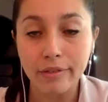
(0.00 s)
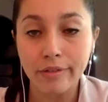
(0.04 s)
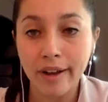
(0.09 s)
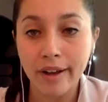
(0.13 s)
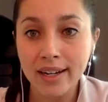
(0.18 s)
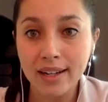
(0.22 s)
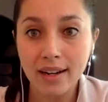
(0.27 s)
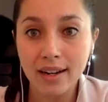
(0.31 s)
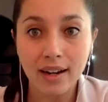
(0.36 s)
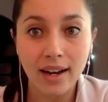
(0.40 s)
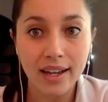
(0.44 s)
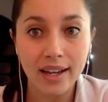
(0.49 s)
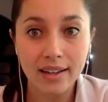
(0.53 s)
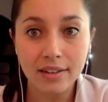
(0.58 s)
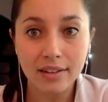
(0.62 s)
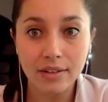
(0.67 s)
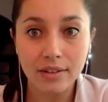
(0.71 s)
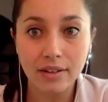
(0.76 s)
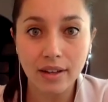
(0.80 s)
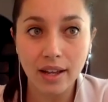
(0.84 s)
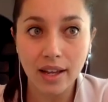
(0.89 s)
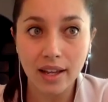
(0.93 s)
find a client
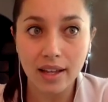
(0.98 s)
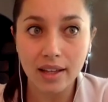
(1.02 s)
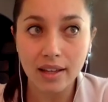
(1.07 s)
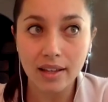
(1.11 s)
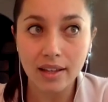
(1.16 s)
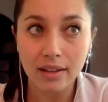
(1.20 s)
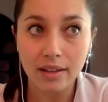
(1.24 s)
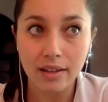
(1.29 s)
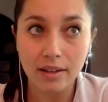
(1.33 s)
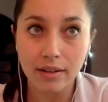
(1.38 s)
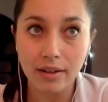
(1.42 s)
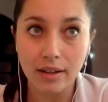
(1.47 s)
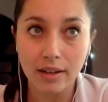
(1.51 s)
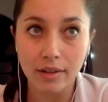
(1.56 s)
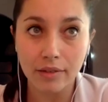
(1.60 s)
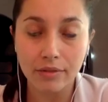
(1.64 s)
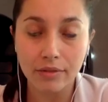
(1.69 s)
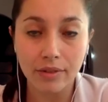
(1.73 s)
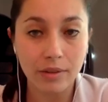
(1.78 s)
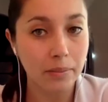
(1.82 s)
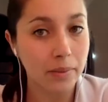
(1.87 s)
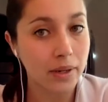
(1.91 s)
today, you have
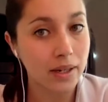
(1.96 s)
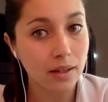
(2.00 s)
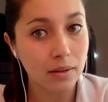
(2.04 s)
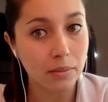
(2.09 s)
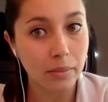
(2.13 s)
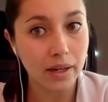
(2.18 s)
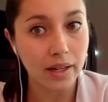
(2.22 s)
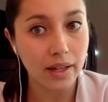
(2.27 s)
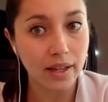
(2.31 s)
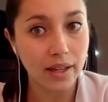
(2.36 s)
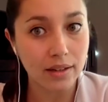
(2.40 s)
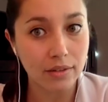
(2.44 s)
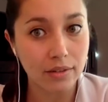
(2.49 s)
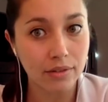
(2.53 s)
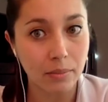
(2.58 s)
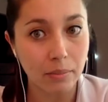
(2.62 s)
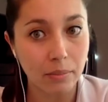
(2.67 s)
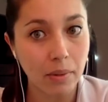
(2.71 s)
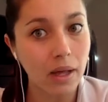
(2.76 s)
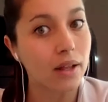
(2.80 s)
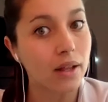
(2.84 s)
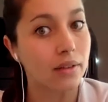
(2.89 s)
your money by the end of
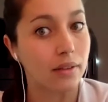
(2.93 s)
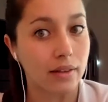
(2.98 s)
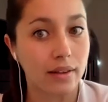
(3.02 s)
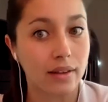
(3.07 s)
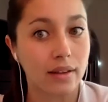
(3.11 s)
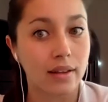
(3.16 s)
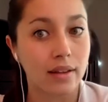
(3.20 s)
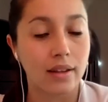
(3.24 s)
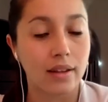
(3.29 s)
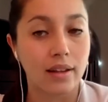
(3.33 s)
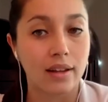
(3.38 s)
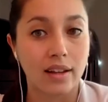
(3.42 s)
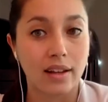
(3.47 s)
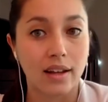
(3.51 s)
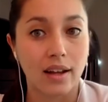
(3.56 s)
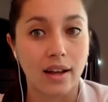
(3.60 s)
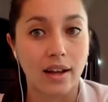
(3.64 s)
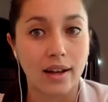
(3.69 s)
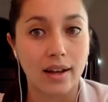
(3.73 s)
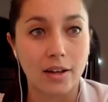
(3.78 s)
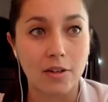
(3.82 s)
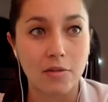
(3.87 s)
the month.
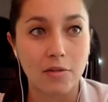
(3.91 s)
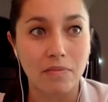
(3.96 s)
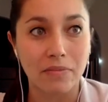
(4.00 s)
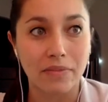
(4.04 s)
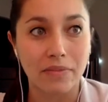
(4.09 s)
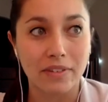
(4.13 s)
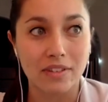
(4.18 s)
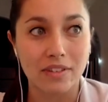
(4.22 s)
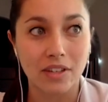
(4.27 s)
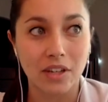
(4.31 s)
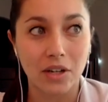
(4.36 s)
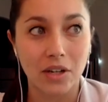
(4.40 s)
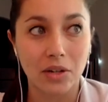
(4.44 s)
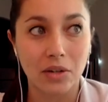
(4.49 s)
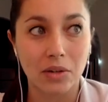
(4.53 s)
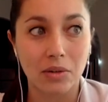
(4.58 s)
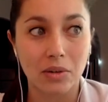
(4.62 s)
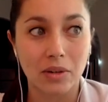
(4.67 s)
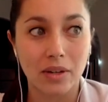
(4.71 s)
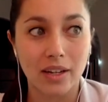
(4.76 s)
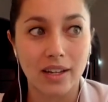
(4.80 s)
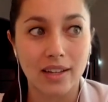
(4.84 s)

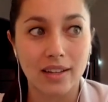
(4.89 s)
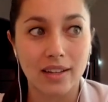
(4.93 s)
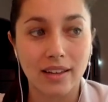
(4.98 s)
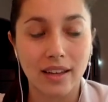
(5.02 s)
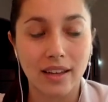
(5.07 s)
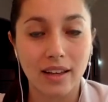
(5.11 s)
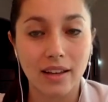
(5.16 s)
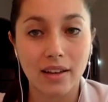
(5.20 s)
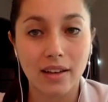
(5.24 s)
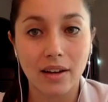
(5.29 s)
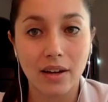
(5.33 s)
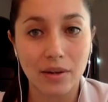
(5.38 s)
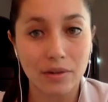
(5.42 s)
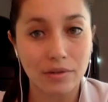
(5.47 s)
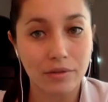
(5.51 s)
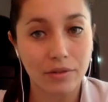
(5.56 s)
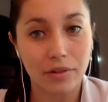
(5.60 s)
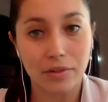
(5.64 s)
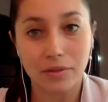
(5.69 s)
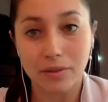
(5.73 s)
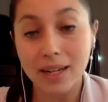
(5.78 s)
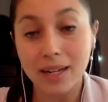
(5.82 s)
So it can go,
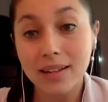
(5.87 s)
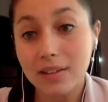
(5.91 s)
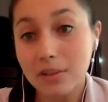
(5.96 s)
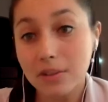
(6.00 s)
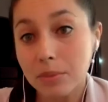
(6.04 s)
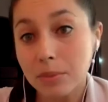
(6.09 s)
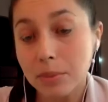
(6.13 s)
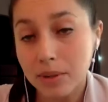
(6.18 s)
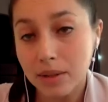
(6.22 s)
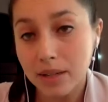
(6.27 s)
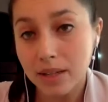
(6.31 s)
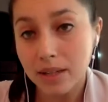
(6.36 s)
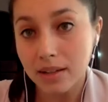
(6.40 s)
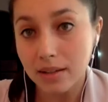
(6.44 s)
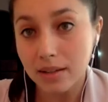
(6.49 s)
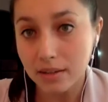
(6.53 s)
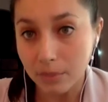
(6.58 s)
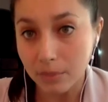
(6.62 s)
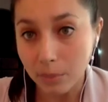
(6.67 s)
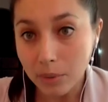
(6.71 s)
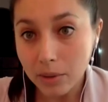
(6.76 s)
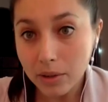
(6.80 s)
if you're willing to put
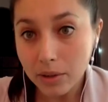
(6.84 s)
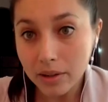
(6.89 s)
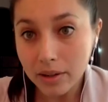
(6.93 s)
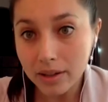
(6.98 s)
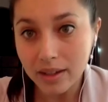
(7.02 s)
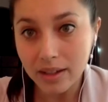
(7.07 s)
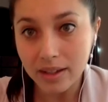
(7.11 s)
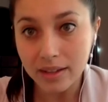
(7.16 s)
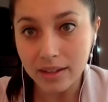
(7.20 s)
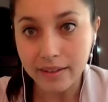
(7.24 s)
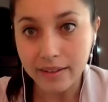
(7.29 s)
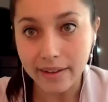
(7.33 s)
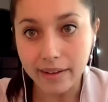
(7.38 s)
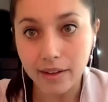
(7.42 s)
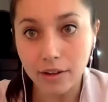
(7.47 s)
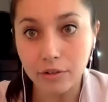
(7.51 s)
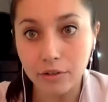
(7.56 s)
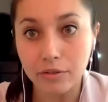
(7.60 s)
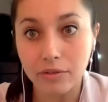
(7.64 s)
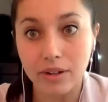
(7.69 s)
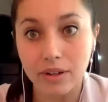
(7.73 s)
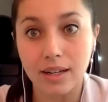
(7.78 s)
in the work, it can
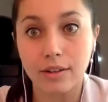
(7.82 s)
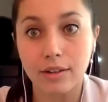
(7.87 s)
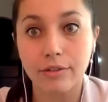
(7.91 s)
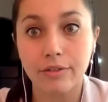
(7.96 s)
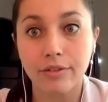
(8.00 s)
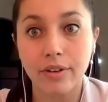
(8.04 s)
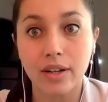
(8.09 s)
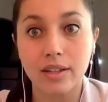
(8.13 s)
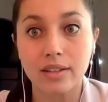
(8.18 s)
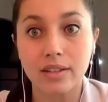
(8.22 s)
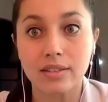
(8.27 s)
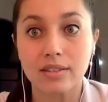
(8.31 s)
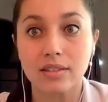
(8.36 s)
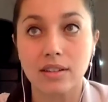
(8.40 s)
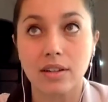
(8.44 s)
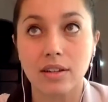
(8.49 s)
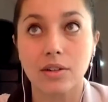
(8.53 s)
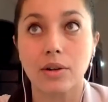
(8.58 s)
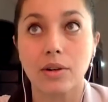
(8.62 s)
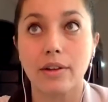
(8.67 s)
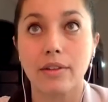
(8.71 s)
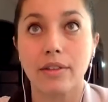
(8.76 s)
go really fast.
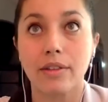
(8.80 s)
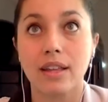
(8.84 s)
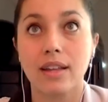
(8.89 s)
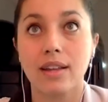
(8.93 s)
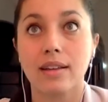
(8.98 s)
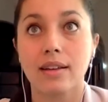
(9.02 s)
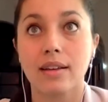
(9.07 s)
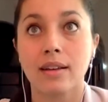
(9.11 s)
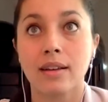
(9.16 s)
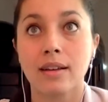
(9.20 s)
So I think